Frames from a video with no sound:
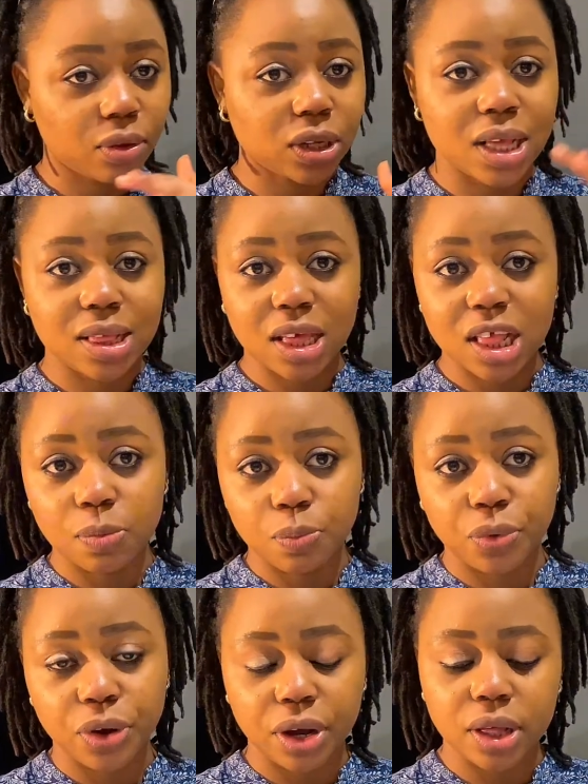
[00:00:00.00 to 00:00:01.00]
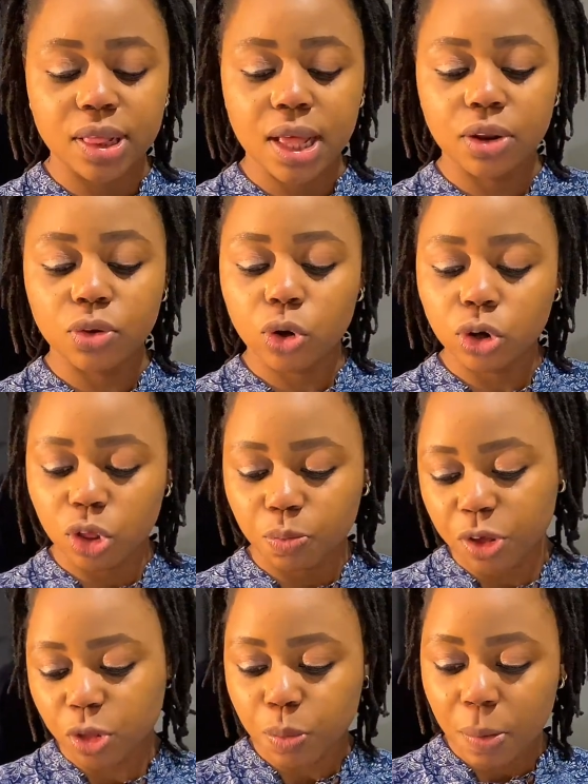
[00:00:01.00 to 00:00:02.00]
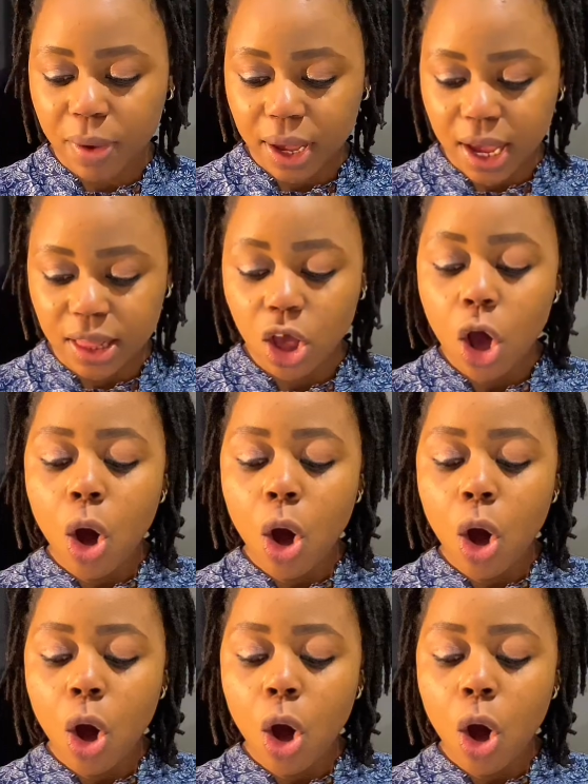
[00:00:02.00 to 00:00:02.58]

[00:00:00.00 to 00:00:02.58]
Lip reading: such as Sainsbury's, and all those big supermarkets.